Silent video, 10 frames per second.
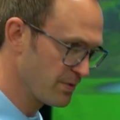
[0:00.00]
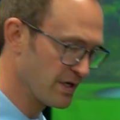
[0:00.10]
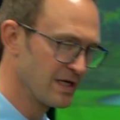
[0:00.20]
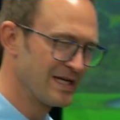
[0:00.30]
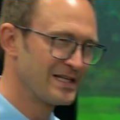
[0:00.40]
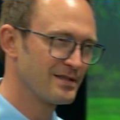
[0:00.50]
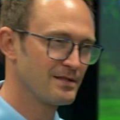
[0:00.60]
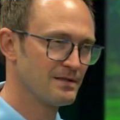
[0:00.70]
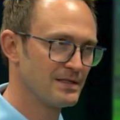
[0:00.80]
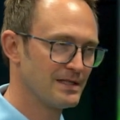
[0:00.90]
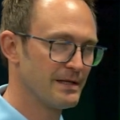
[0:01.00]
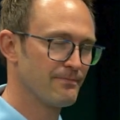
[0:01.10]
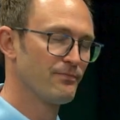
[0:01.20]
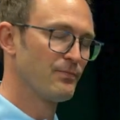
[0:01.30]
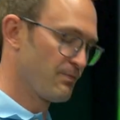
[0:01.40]
but
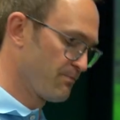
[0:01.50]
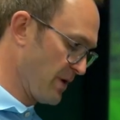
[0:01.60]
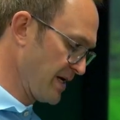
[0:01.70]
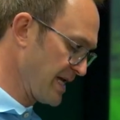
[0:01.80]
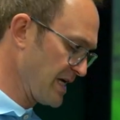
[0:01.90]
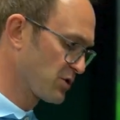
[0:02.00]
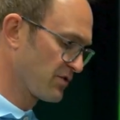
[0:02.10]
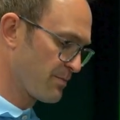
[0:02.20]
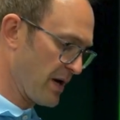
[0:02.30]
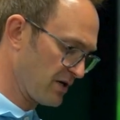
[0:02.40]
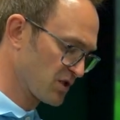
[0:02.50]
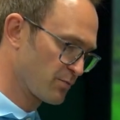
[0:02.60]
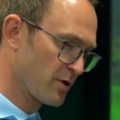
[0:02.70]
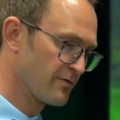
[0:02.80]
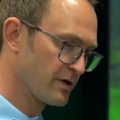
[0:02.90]
by nature of the balance
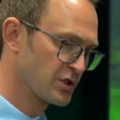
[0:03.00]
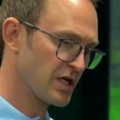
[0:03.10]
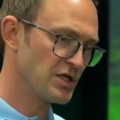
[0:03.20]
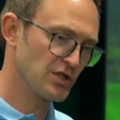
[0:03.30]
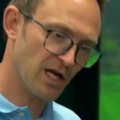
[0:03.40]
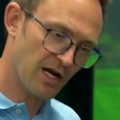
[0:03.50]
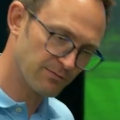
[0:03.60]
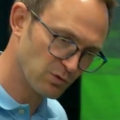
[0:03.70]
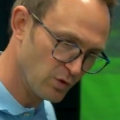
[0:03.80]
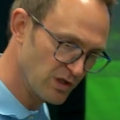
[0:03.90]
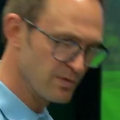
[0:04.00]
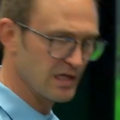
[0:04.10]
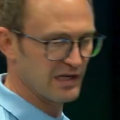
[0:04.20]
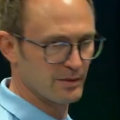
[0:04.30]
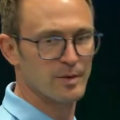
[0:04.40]
profile changing, it comes with me a
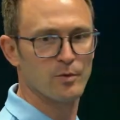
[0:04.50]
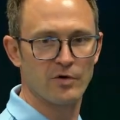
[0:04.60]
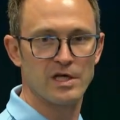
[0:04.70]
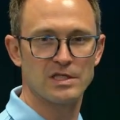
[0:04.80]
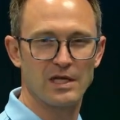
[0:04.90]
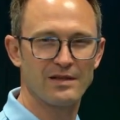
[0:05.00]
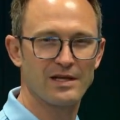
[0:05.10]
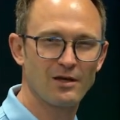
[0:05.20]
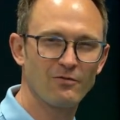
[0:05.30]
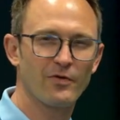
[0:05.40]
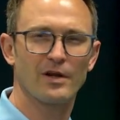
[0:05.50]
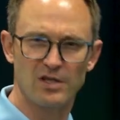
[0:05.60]
little bit more easily. They don't feel as